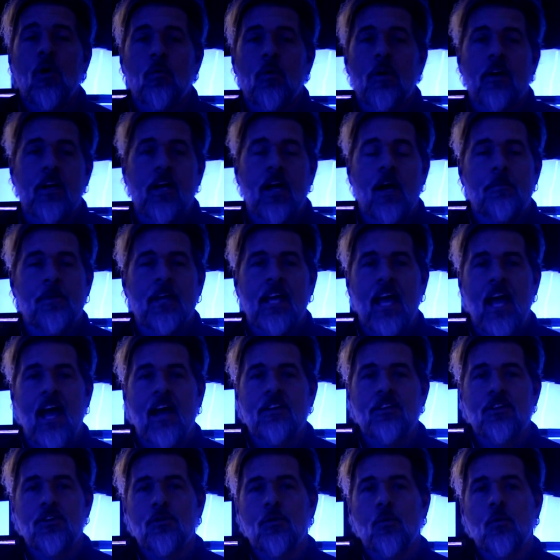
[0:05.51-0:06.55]
we're coming
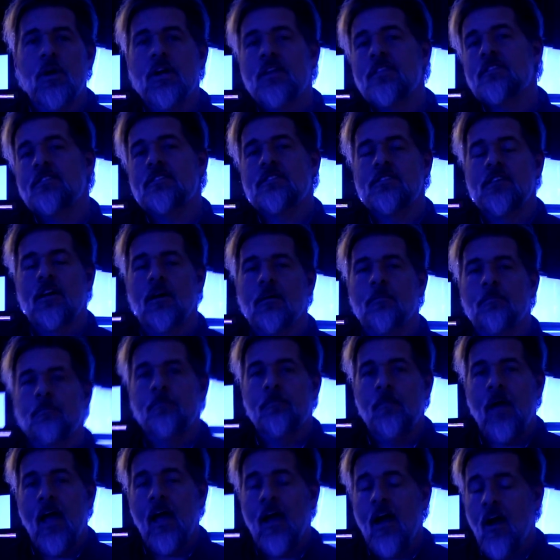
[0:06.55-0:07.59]
at you with
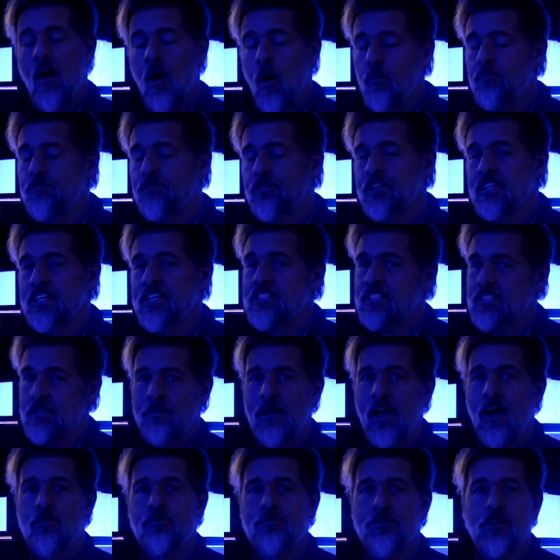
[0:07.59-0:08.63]
some, hopefully some
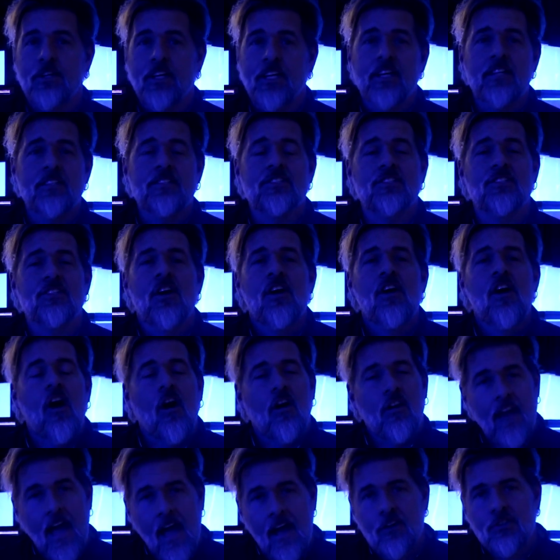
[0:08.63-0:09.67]
helpful hints
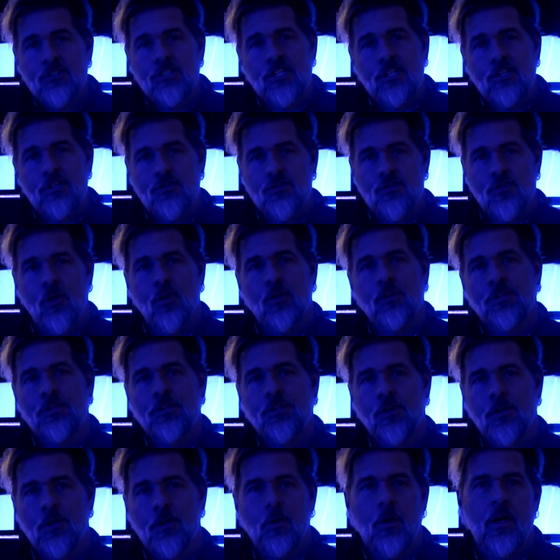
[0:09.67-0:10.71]
on algae control in
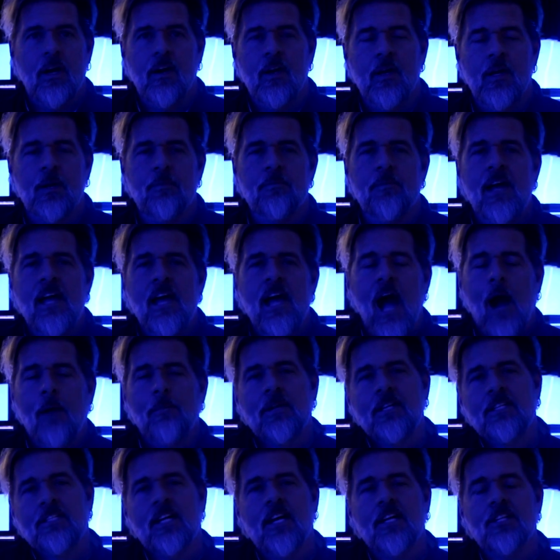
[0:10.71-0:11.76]
your aquarium. I'm
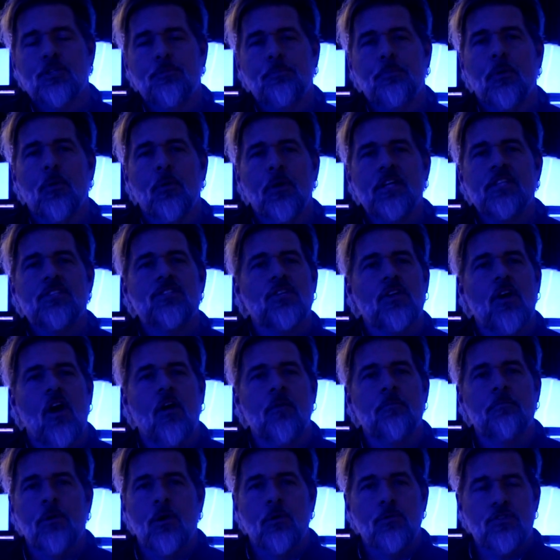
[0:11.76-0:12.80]
going to touch points
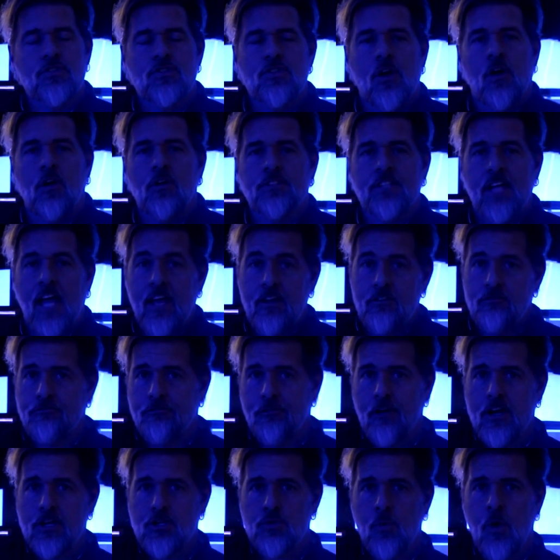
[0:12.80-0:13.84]
on both salt and
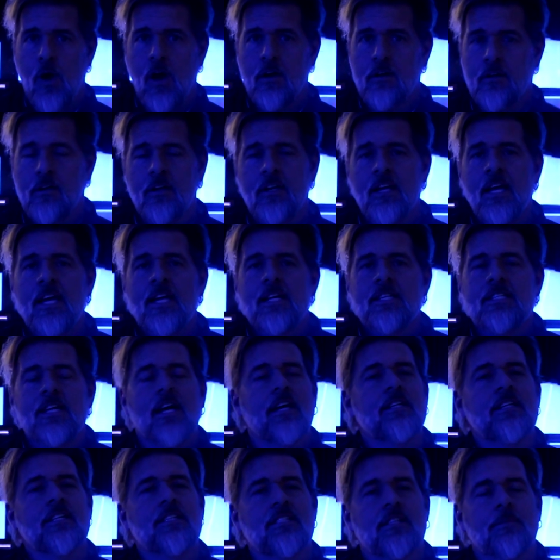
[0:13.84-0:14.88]
freshwater,
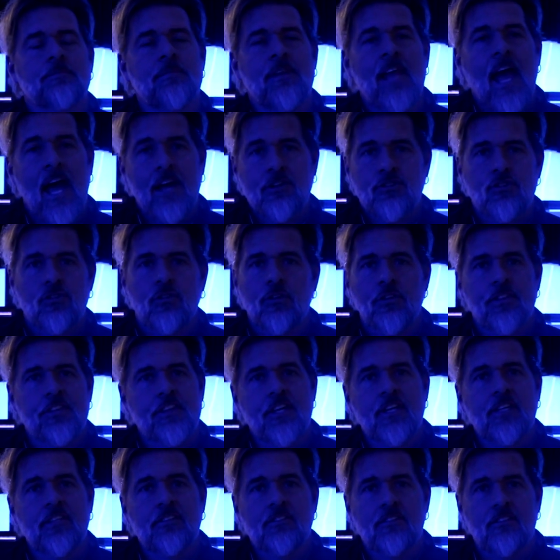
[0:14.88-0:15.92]
tell you some natural
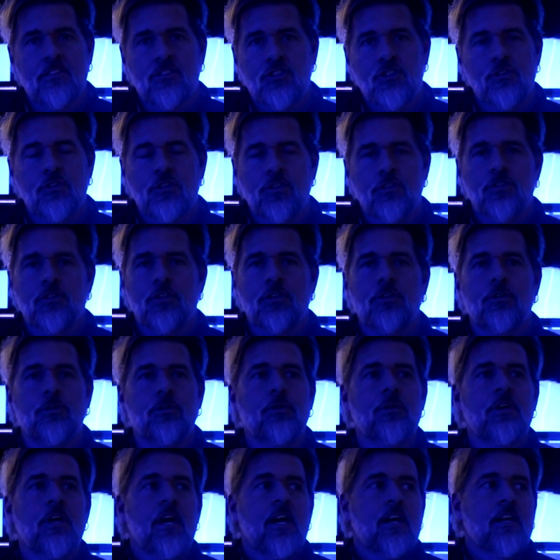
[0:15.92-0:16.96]
things that you can
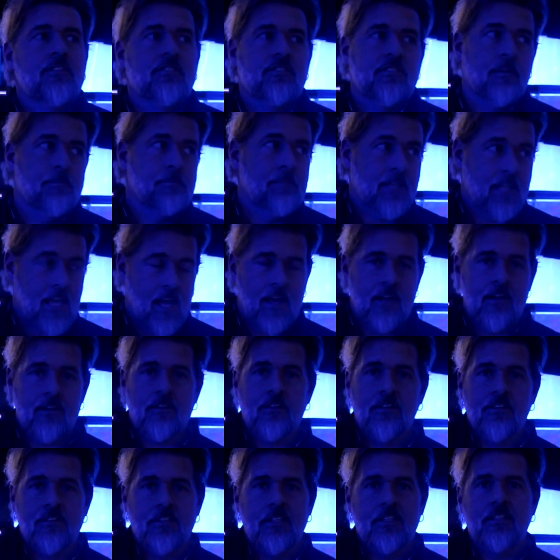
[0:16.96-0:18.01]
do, some
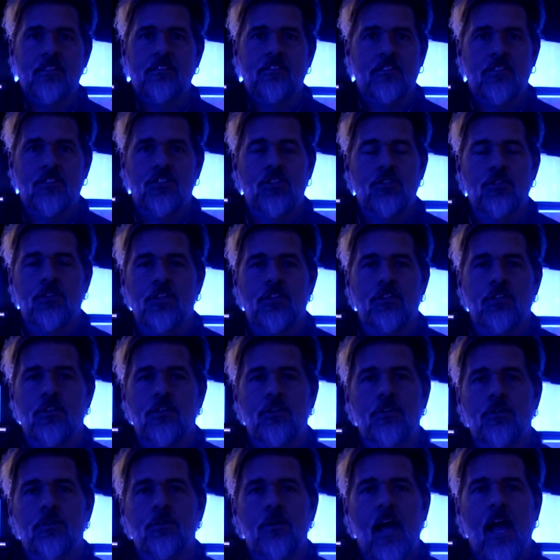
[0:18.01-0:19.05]
mechanical things that you can
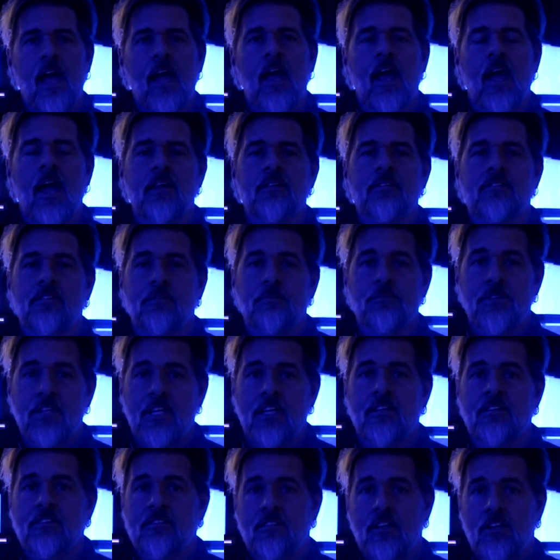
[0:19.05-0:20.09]
do, and some
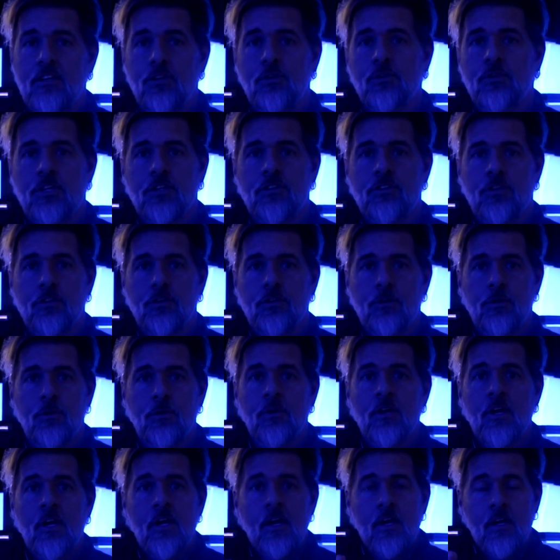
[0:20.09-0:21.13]
things that you can do